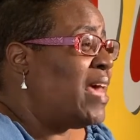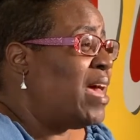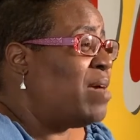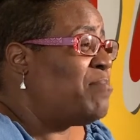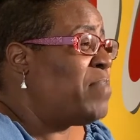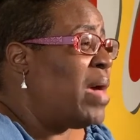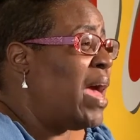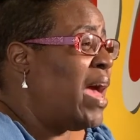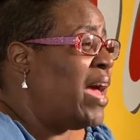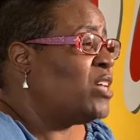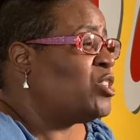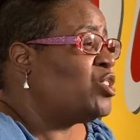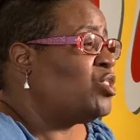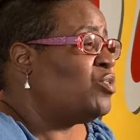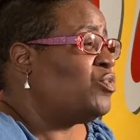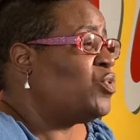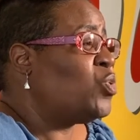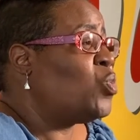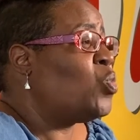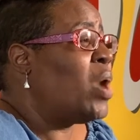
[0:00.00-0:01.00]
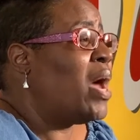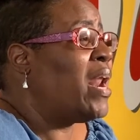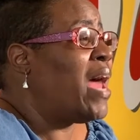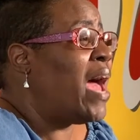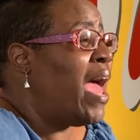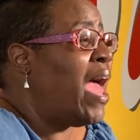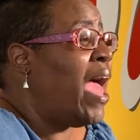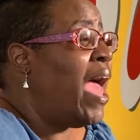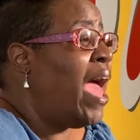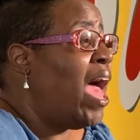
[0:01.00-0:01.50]
that passion for what
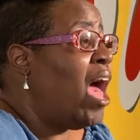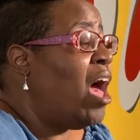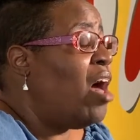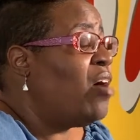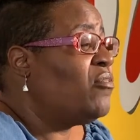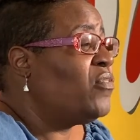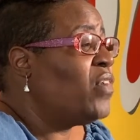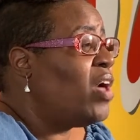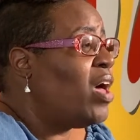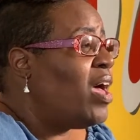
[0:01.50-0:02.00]
I have,